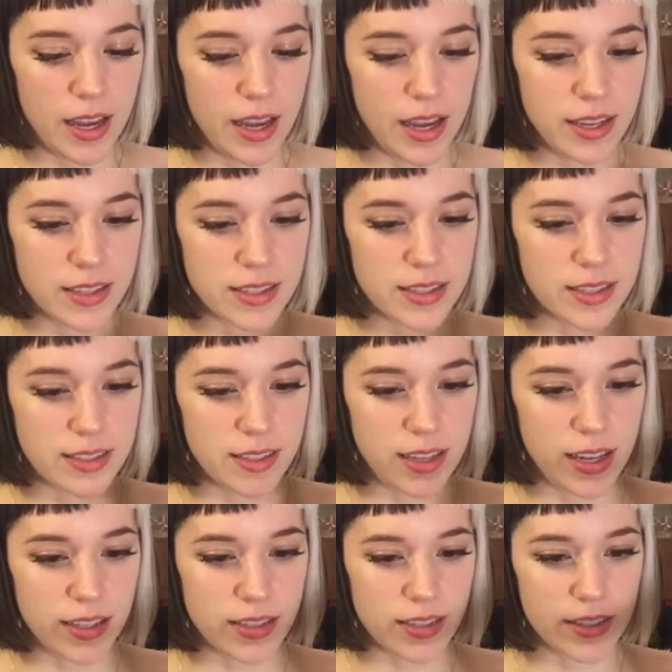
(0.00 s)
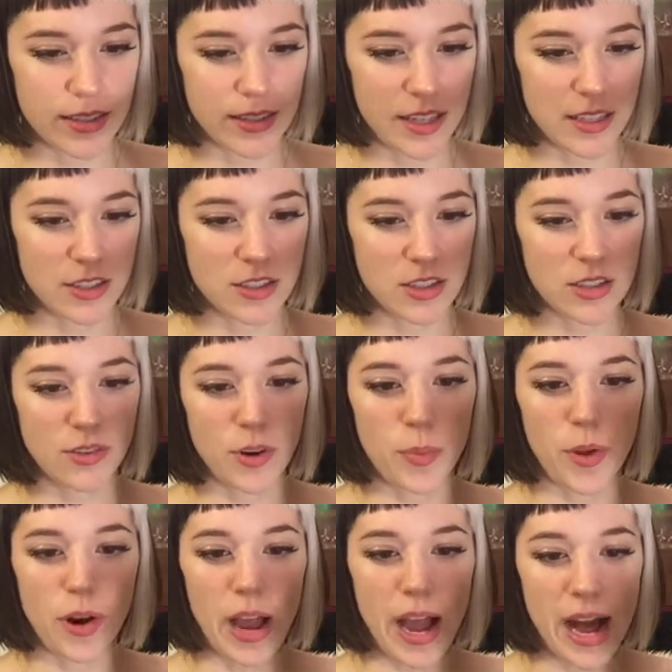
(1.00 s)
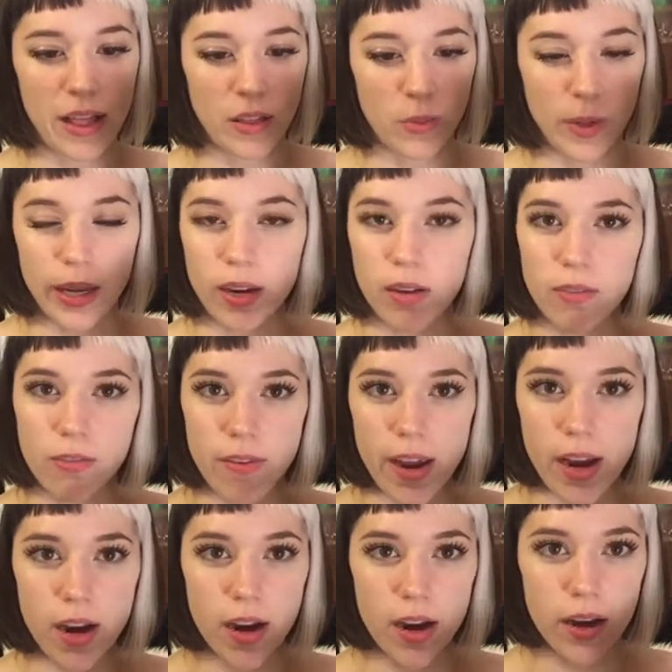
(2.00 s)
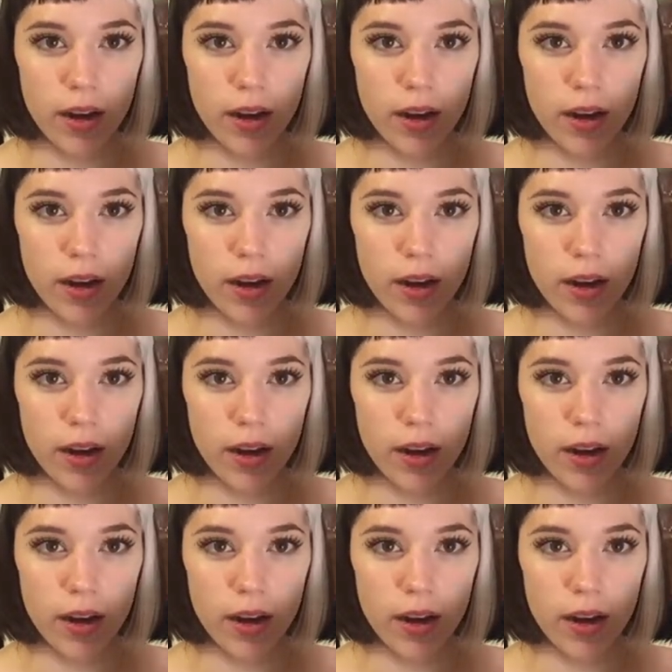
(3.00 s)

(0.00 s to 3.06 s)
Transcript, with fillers: it's it's it's just from their Halloween fair.